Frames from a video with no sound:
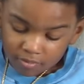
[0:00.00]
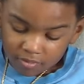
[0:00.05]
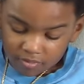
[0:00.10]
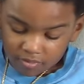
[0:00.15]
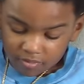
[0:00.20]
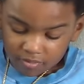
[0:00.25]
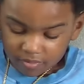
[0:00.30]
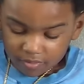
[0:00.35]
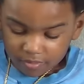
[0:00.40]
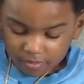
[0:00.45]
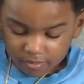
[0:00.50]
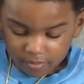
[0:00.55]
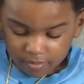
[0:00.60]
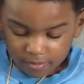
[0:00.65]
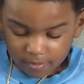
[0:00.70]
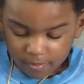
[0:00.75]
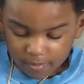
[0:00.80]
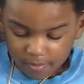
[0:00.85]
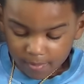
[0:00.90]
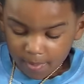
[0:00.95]

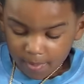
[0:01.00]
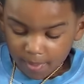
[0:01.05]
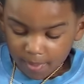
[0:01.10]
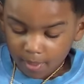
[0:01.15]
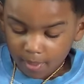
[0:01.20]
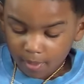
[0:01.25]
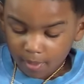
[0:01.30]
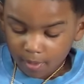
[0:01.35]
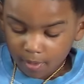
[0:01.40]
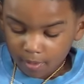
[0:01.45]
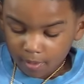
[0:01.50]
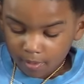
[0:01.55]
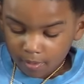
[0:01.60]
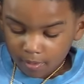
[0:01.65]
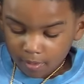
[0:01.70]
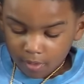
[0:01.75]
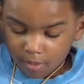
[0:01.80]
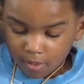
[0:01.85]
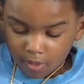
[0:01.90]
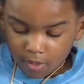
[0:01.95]

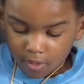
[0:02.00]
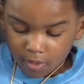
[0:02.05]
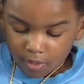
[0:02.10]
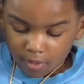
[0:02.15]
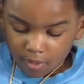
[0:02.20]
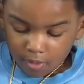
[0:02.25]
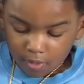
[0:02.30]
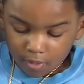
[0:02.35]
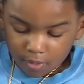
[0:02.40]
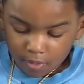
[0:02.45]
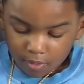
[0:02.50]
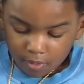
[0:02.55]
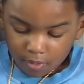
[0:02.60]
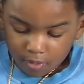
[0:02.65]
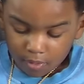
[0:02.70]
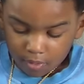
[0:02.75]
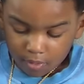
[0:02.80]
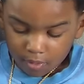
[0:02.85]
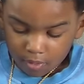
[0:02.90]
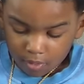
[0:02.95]

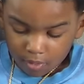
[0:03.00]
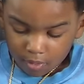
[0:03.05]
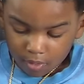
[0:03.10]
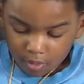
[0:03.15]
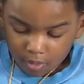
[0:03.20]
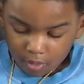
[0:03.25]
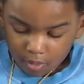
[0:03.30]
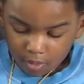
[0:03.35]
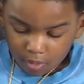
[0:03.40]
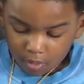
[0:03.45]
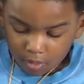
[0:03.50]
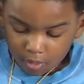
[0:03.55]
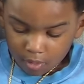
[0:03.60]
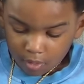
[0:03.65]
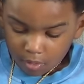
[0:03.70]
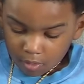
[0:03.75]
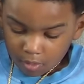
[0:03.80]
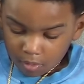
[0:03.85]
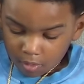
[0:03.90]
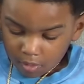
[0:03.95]

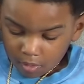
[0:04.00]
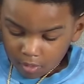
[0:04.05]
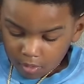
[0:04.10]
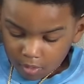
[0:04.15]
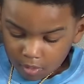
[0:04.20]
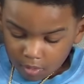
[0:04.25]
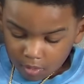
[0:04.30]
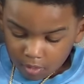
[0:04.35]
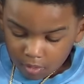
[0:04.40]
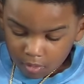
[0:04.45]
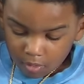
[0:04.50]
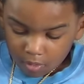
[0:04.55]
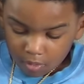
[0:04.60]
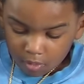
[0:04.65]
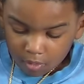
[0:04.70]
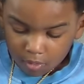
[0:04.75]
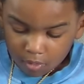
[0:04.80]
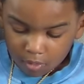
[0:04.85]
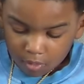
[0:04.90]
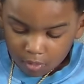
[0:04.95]

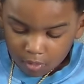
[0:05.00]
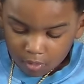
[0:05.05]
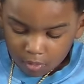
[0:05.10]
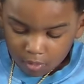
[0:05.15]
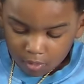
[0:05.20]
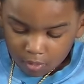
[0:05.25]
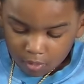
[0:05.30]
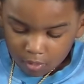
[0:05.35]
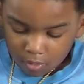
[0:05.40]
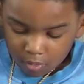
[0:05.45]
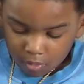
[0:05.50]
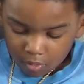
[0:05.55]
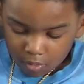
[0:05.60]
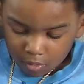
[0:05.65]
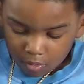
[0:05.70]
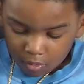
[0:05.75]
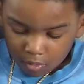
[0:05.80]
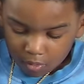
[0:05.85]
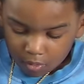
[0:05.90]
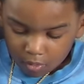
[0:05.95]

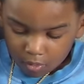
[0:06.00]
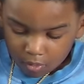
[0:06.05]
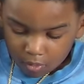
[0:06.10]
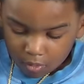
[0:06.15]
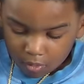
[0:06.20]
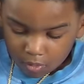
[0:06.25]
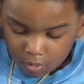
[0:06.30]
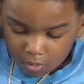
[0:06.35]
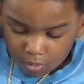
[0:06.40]
The person shown says nothing.